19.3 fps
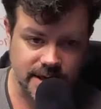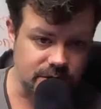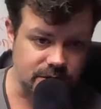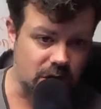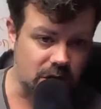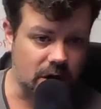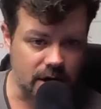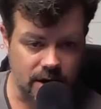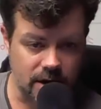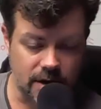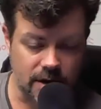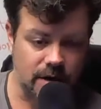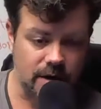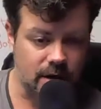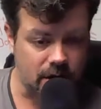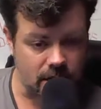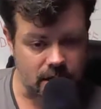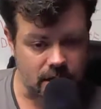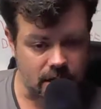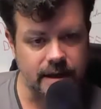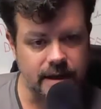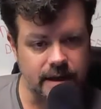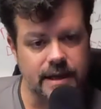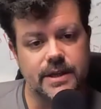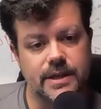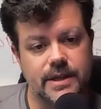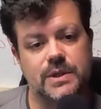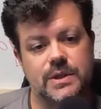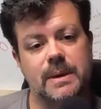on and on and on and on.
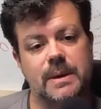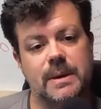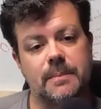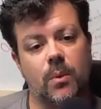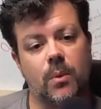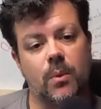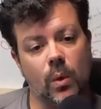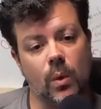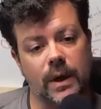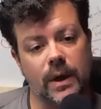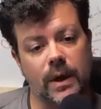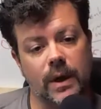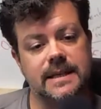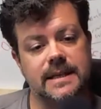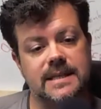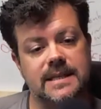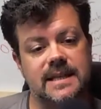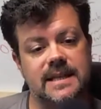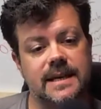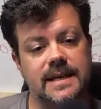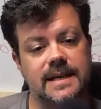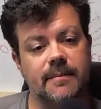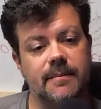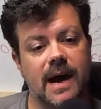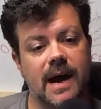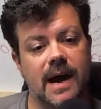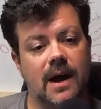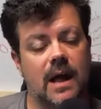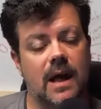So my point is, think
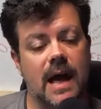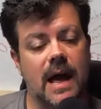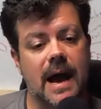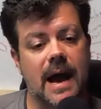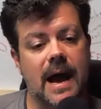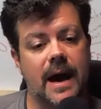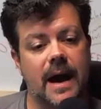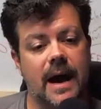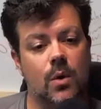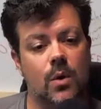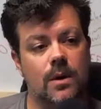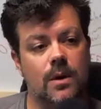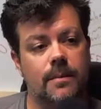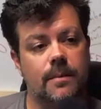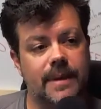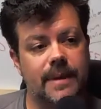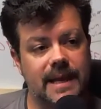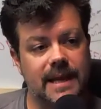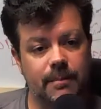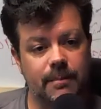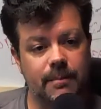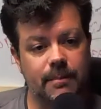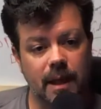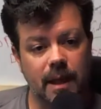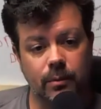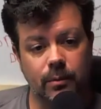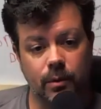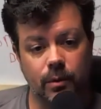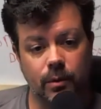about how many
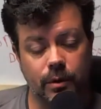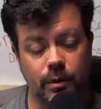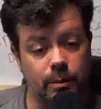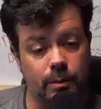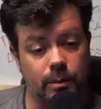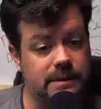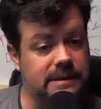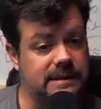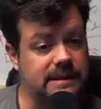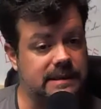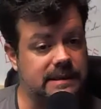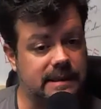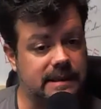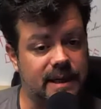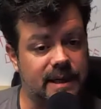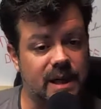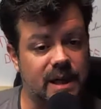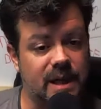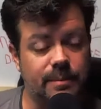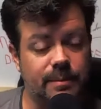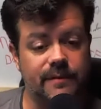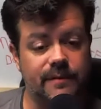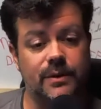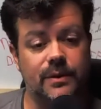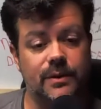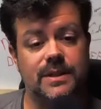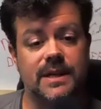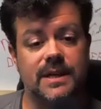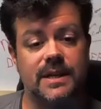people your business can help. And if you
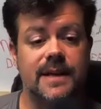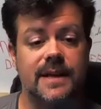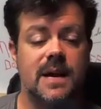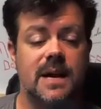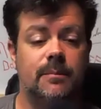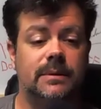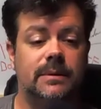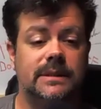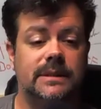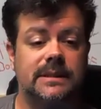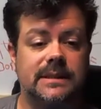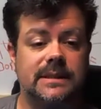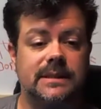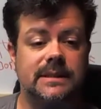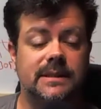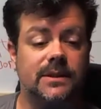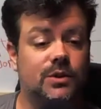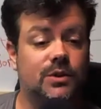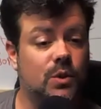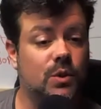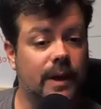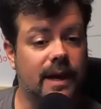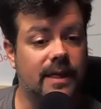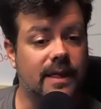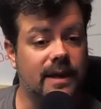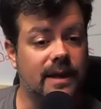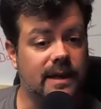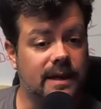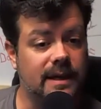design that business in such a way
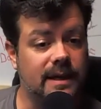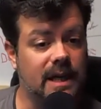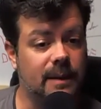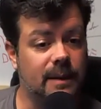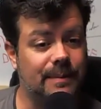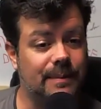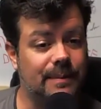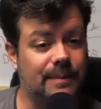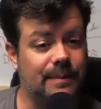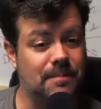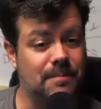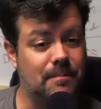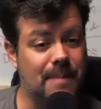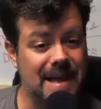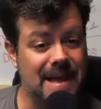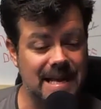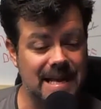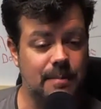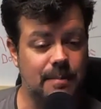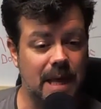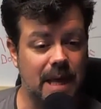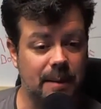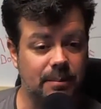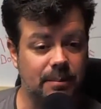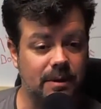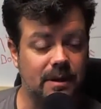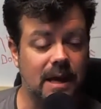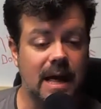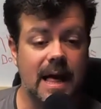that it can help as many
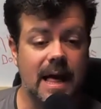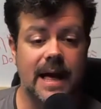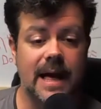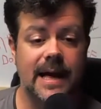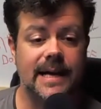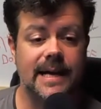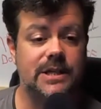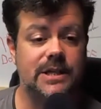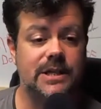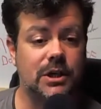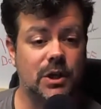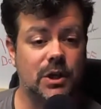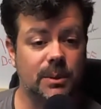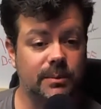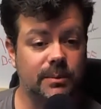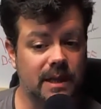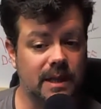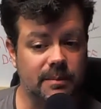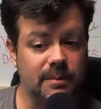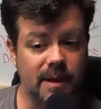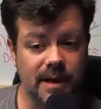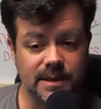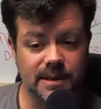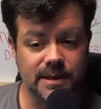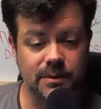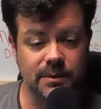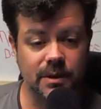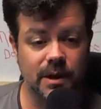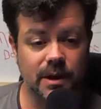people as humanly
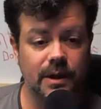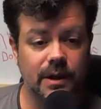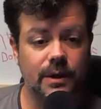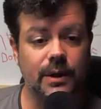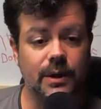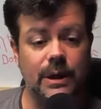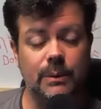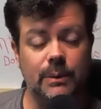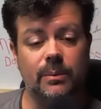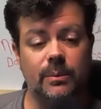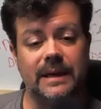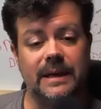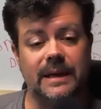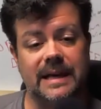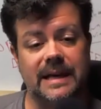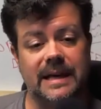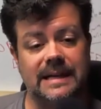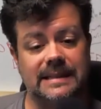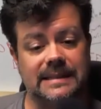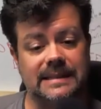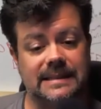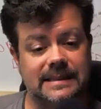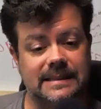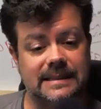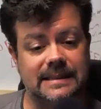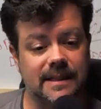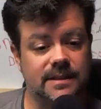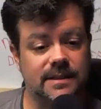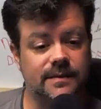possible, you will be as
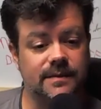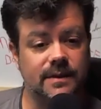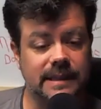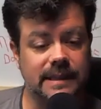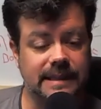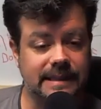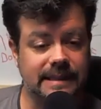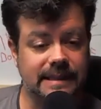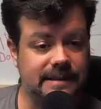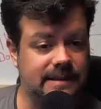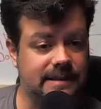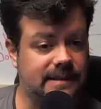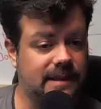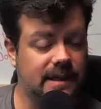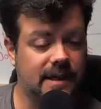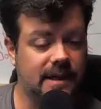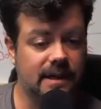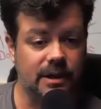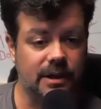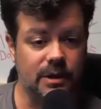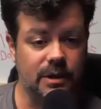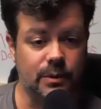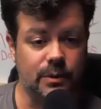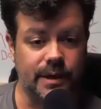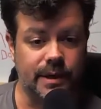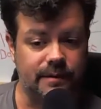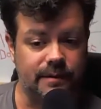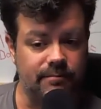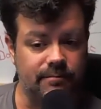successful as you
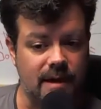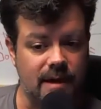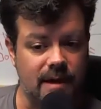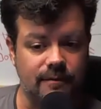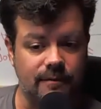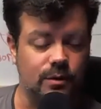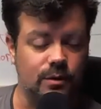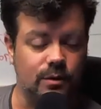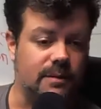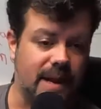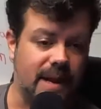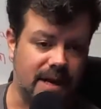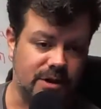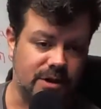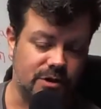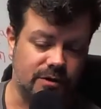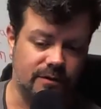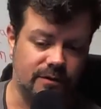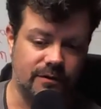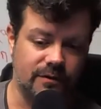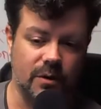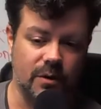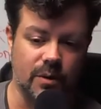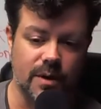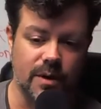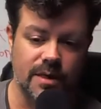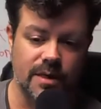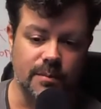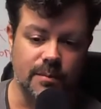can ever imagine. So
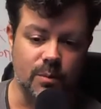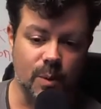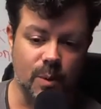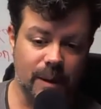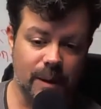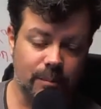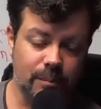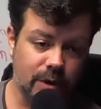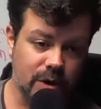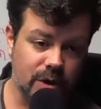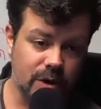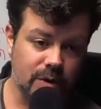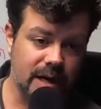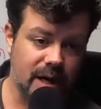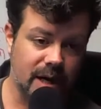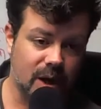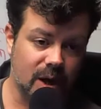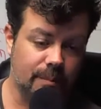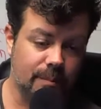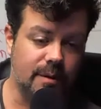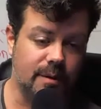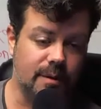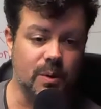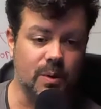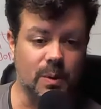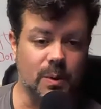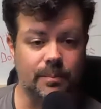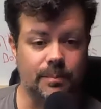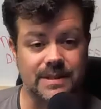the more people you can help, the
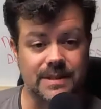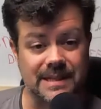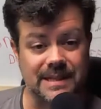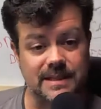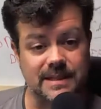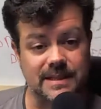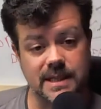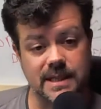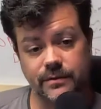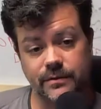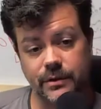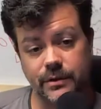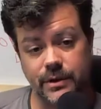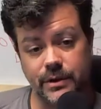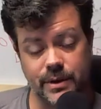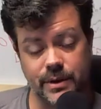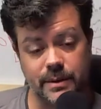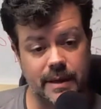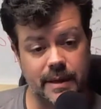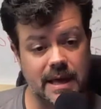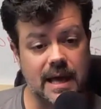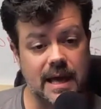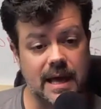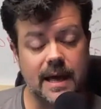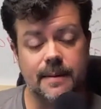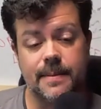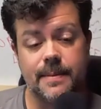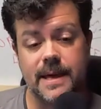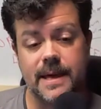more successful you can be.
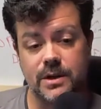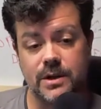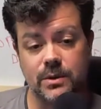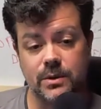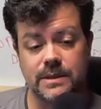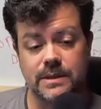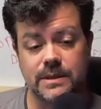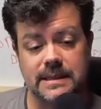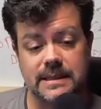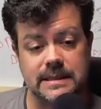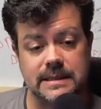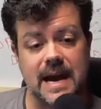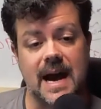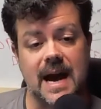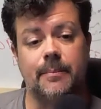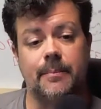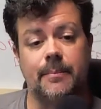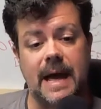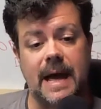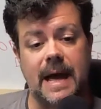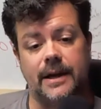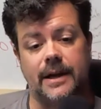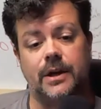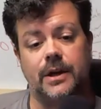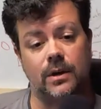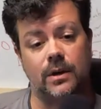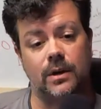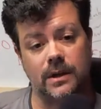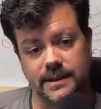And don't stop at your
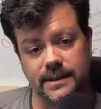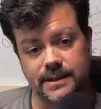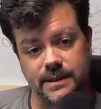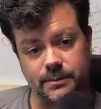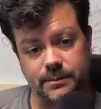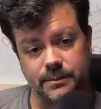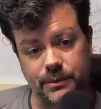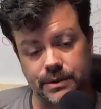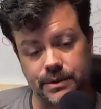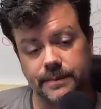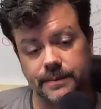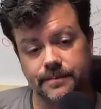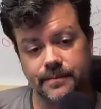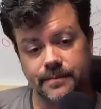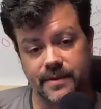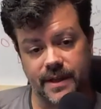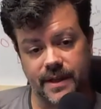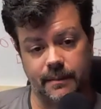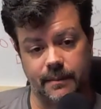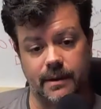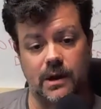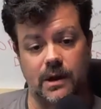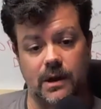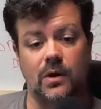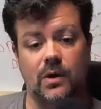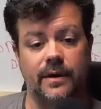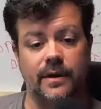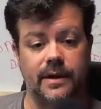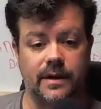customers. Think about
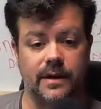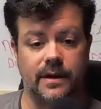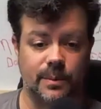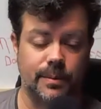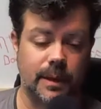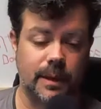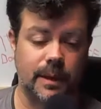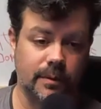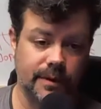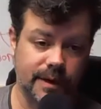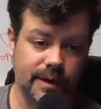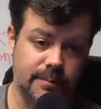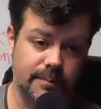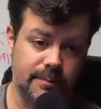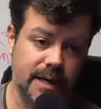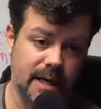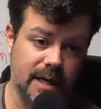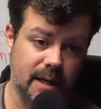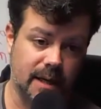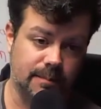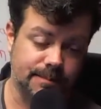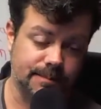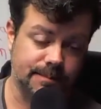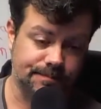all the other people that can be helped,